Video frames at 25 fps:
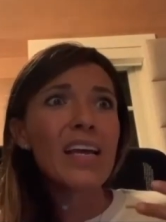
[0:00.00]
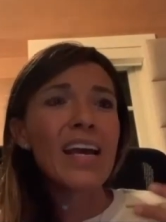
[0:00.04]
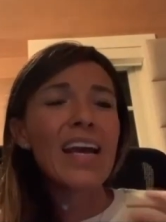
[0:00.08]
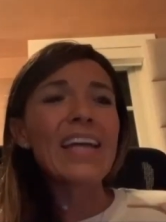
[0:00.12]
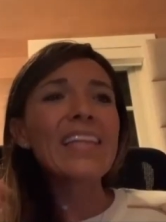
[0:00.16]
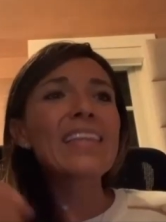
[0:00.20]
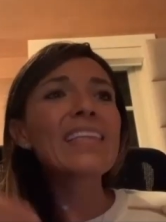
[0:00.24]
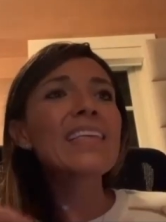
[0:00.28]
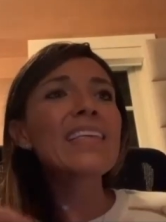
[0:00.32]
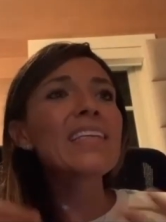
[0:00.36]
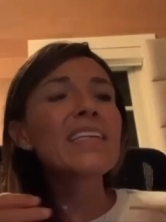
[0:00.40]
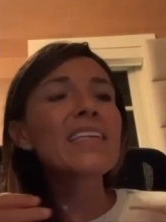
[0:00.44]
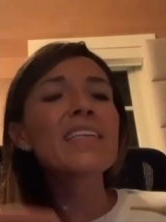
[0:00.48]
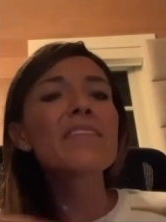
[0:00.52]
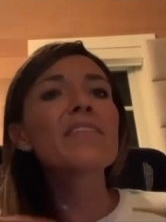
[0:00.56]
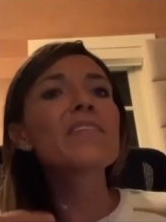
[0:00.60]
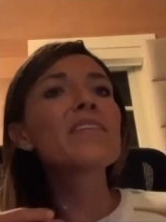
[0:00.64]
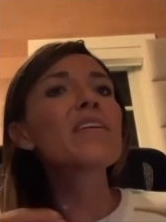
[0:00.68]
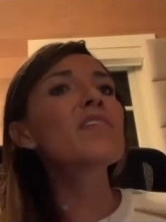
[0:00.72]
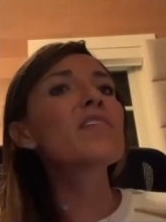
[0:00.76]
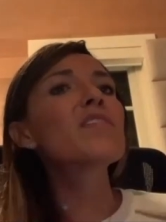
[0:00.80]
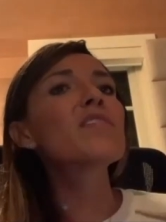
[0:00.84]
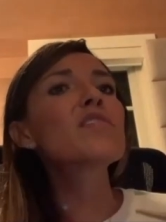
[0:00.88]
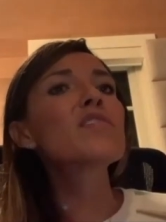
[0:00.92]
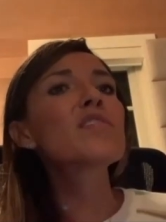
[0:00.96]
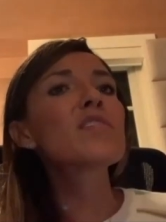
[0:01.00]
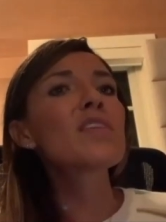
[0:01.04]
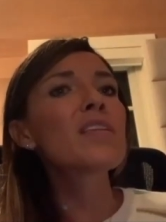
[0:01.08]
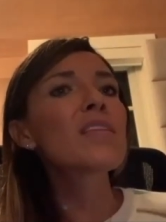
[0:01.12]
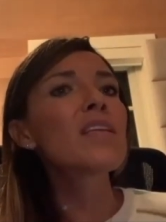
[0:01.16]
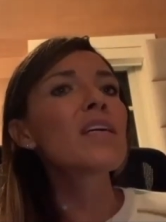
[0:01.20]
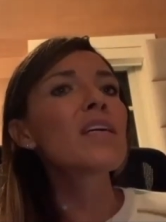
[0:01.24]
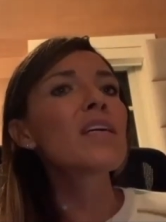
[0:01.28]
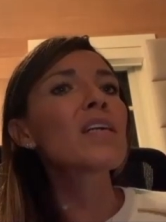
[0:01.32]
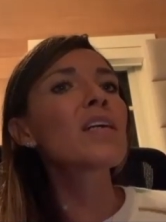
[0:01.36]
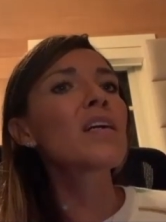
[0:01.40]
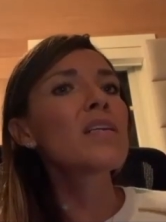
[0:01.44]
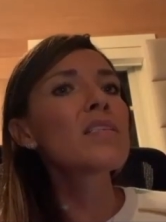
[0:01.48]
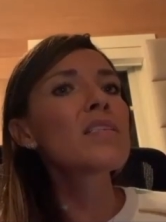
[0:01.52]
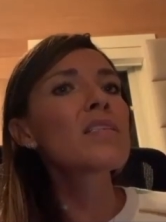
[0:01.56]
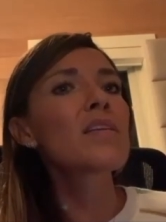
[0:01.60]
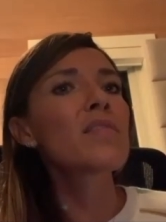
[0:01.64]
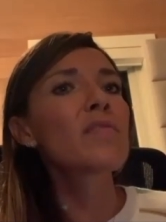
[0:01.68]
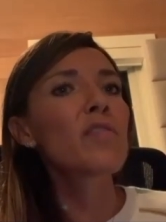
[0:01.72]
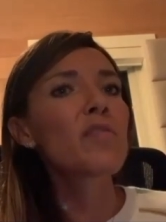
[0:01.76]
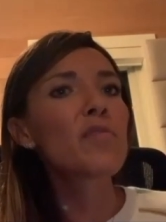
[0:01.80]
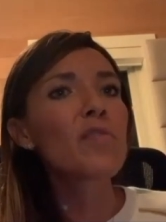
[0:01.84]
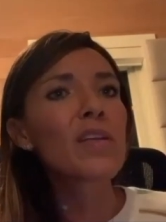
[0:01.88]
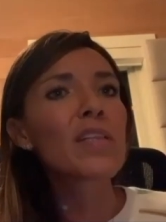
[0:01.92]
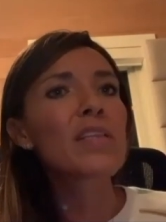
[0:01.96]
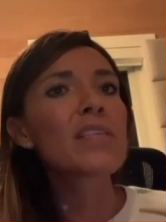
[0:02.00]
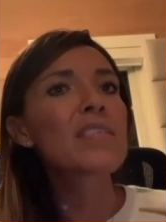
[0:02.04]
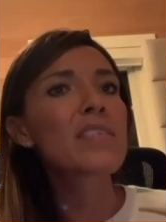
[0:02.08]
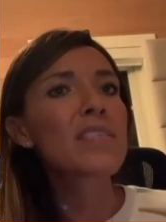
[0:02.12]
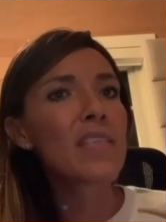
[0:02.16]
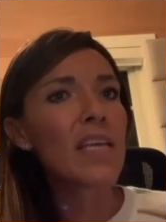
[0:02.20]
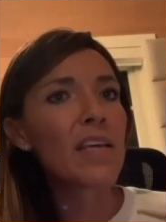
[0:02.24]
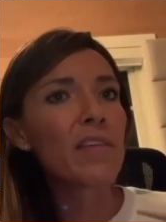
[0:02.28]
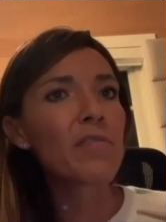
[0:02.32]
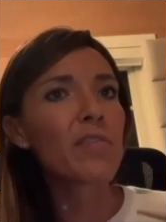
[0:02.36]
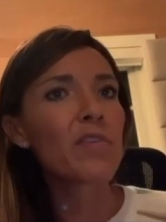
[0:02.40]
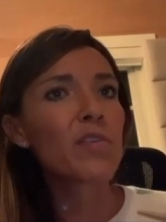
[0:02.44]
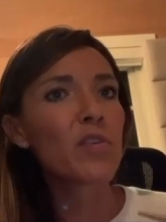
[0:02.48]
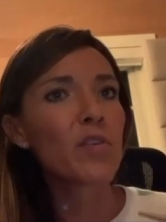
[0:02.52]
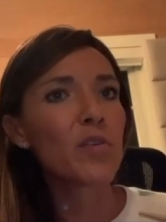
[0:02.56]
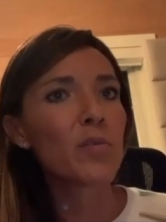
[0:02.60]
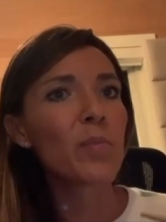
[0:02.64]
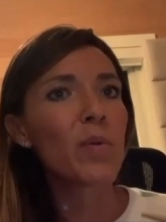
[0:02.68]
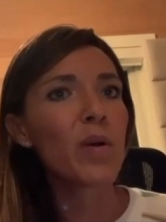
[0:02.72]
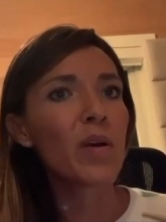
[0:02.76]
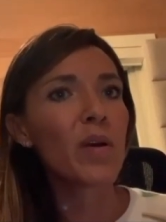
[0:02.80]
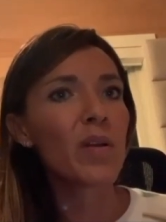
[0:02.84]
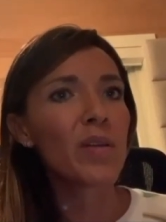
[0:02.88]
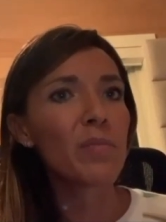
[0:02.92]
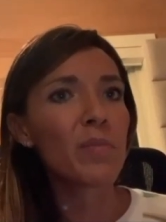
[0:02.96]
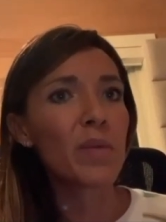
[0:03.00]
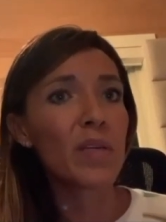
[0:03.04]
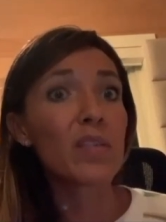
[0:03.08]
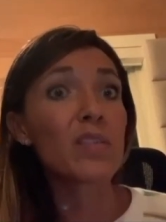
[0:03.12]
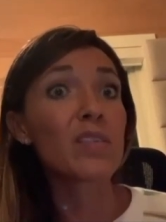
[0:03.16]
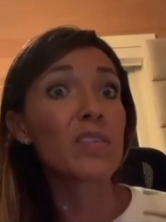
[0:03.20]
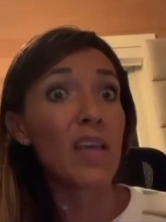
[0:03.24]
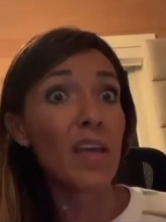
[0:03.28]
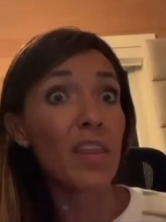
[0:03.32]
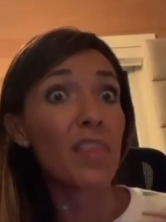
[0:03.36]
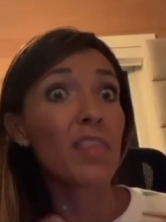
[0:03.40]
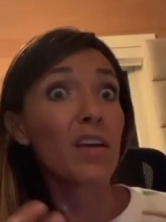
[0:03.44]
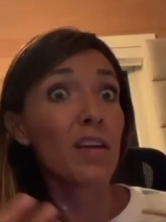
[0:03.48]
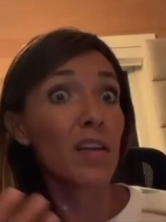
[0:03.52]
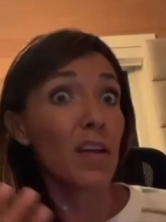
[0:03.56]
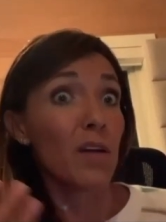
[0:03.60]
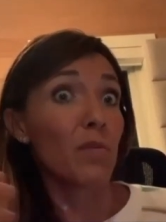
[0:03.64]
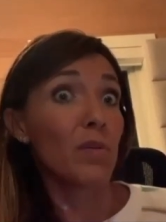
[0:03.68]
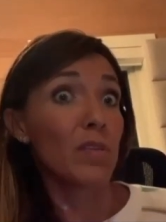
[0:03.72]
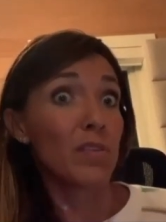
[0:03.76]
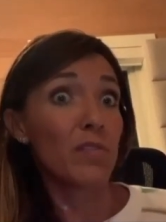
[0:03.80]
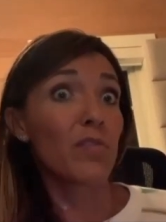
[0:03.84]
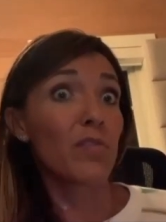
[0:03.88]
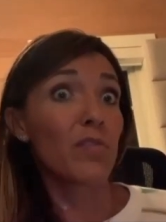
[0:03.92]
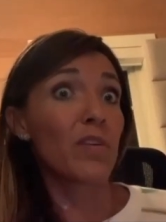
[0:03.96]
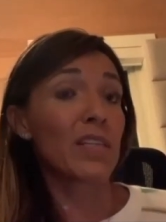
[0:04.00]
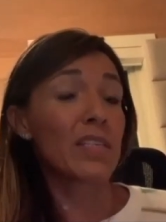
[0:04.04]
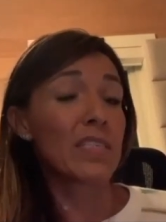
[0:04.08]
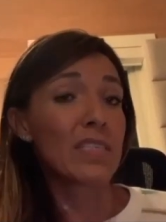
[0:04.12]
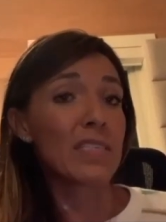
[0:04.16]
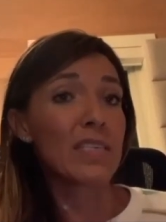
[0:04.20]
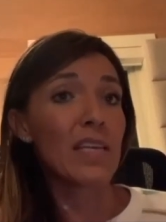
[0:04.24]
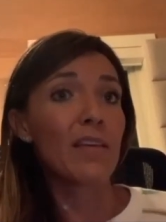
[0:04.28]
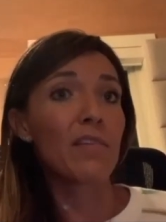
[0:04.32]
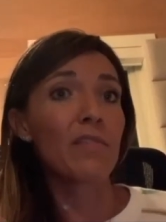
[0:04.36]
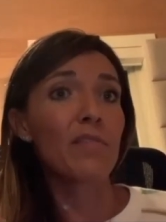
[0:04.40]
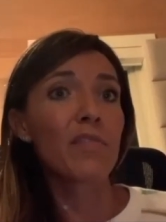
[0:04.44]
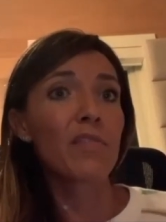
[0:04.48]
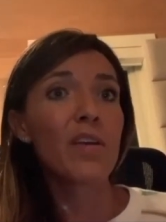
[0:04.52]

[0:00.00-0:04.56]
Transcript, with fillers: I didn't even understand the concept of feeling safe in your body because I thought I was feeling safe.